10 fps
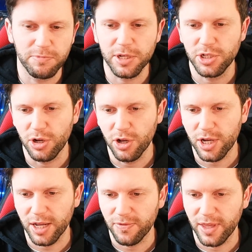because you
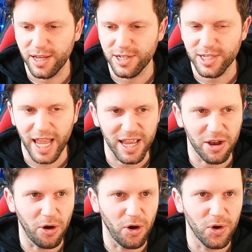look at the state
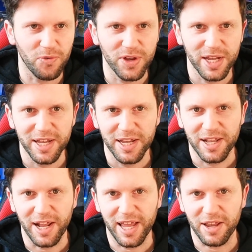of
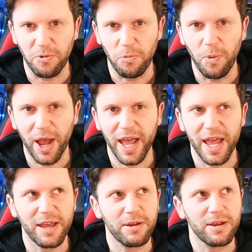like
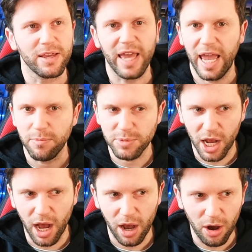where games
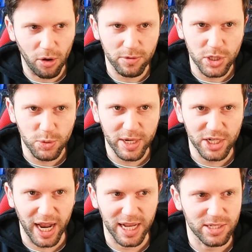are on
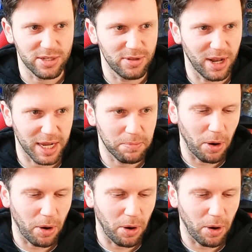Twitch as to like